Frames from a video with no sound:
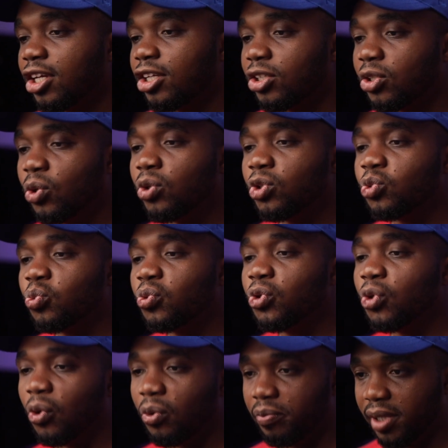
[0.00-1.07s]
those who
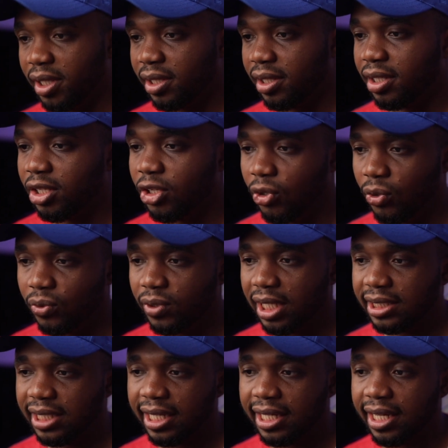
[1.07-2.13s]
know me know
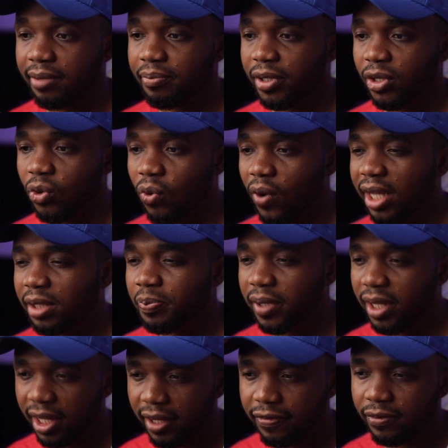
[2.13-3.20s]
that I can be quite
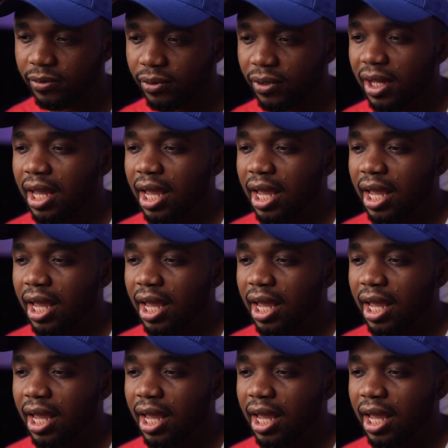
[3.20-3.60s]
playful,